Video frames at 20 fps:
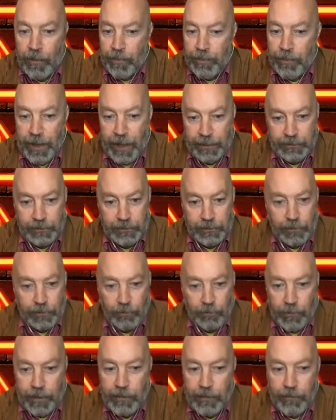That's
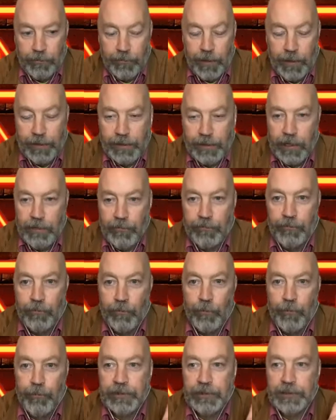great again
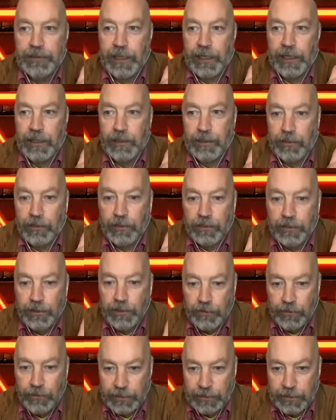for particular
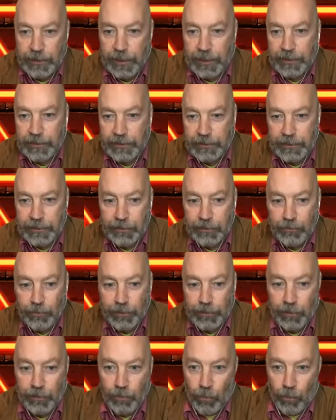use cases
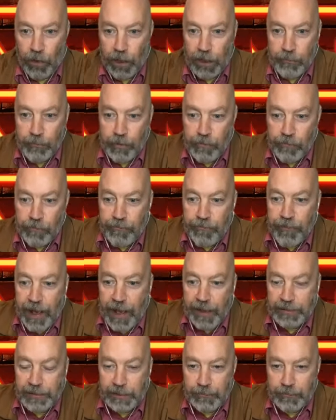when you want to move
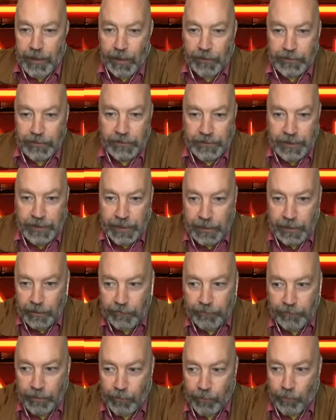vast amounts of data
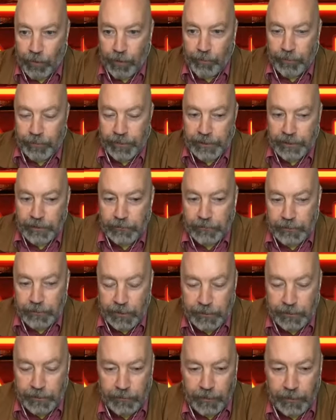from one place to
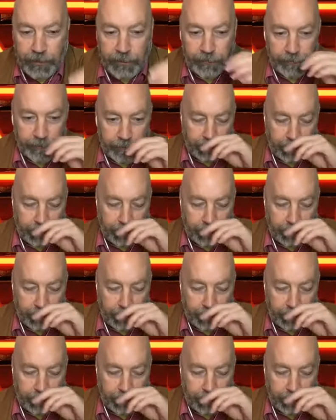another, right?